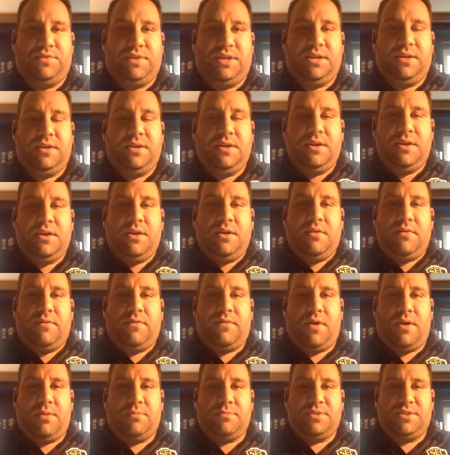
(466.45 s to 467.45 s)
it
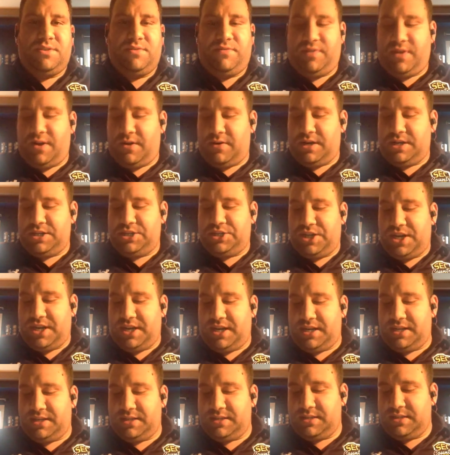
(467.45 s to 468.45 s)
from
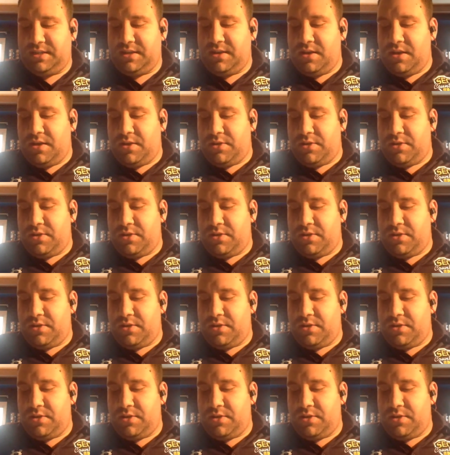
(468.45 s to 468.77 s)
Seferian-Jenkins.